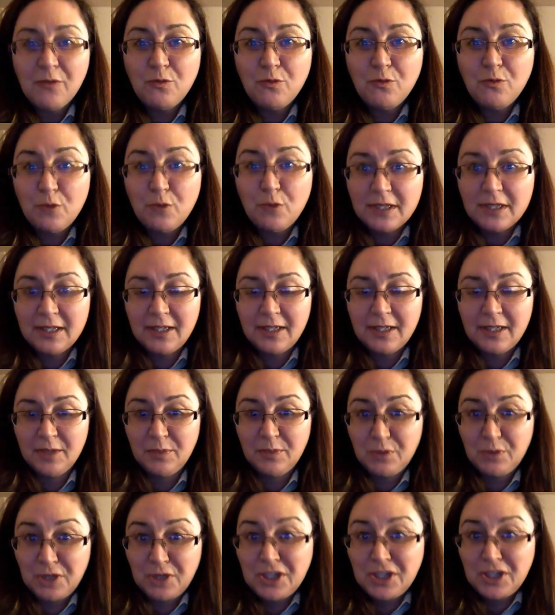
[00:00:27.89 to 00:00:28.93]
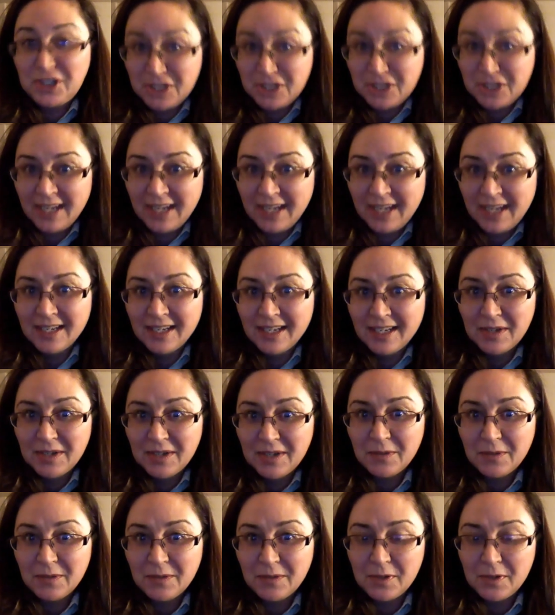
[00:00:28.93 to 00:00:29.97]
really appreciate
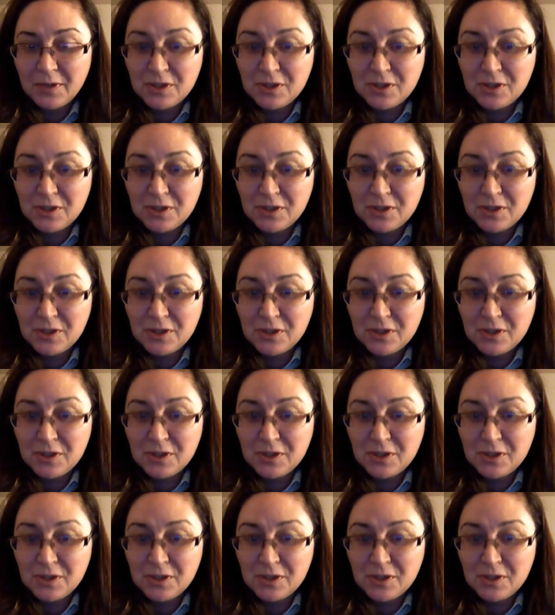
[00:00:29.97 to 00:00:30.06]
when you